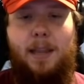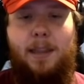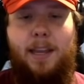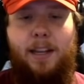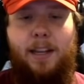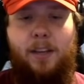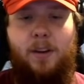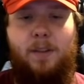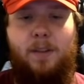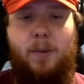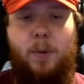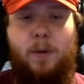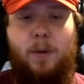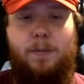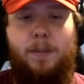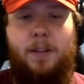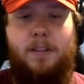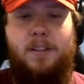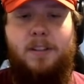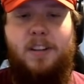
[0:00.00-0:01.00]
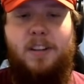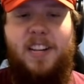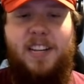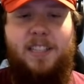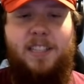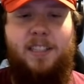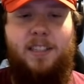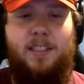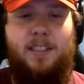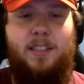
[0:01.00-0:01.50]
thank you everyone for the
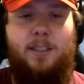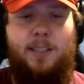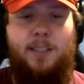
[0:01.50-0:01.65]
donation.